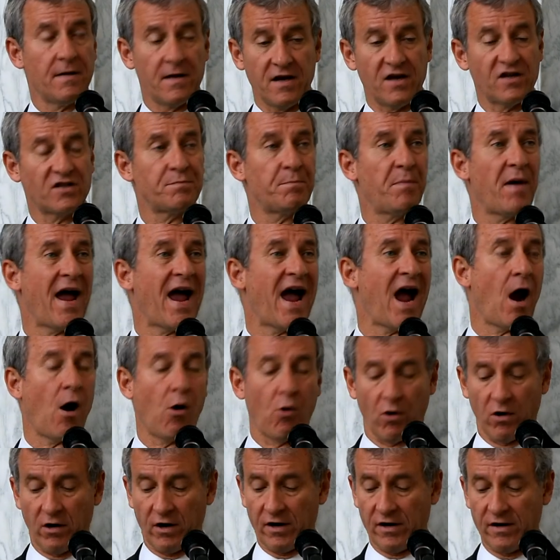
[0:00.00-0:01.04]
is
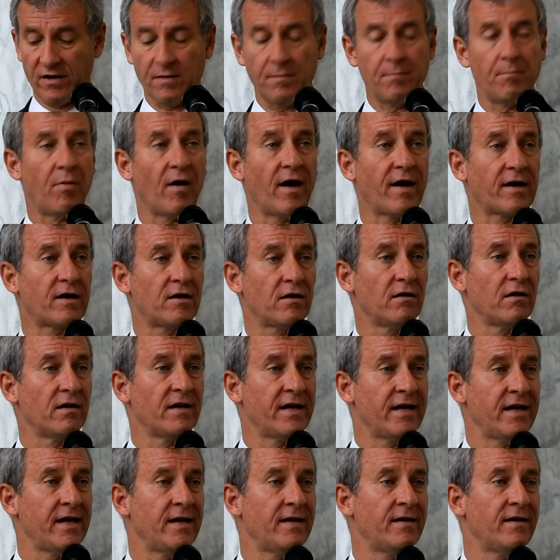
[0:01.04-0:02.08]
powered by
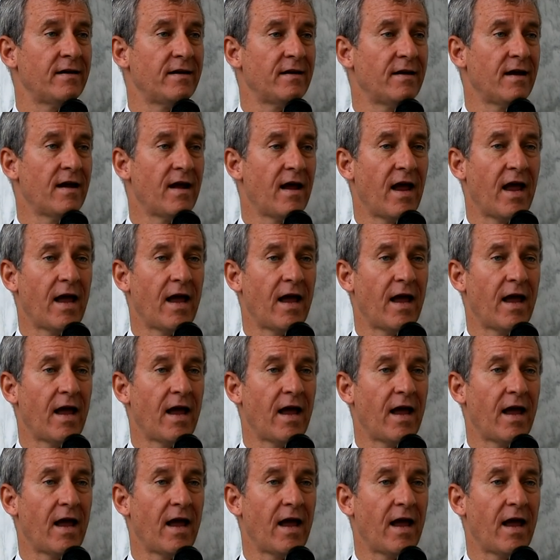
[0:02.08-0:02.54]
clean